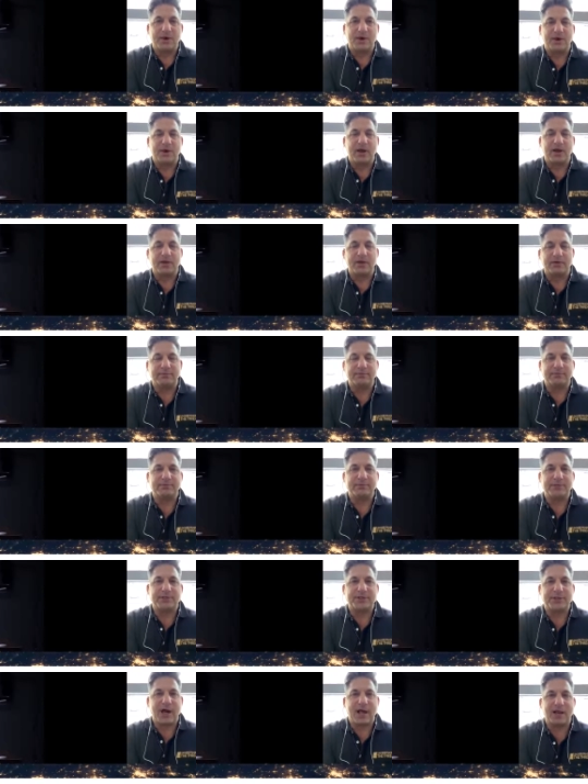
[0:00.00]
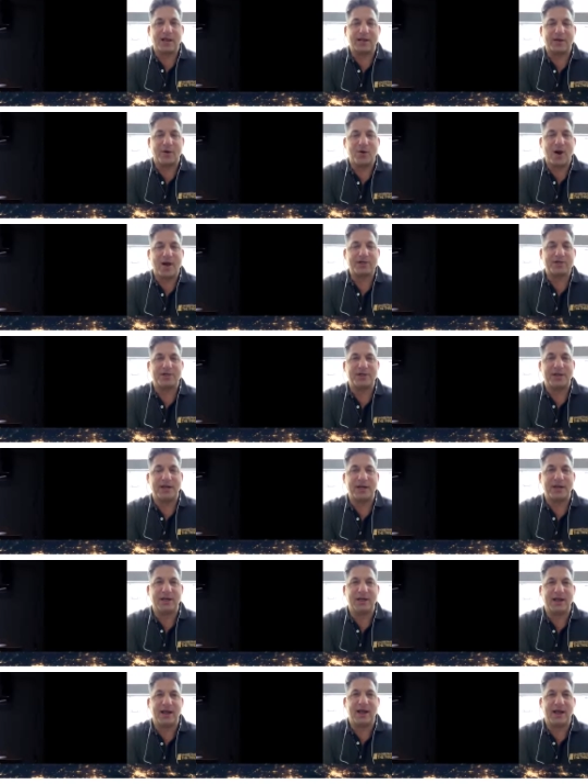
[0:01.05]
So another solid
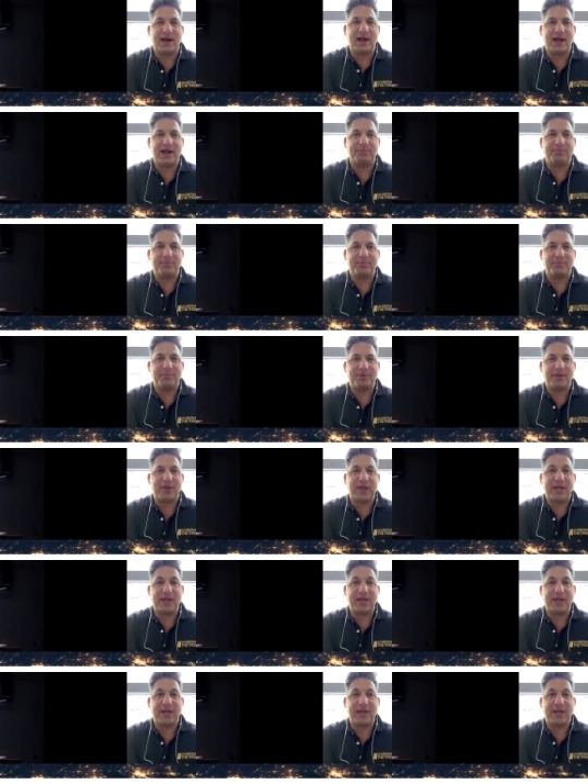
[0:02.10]
question, and I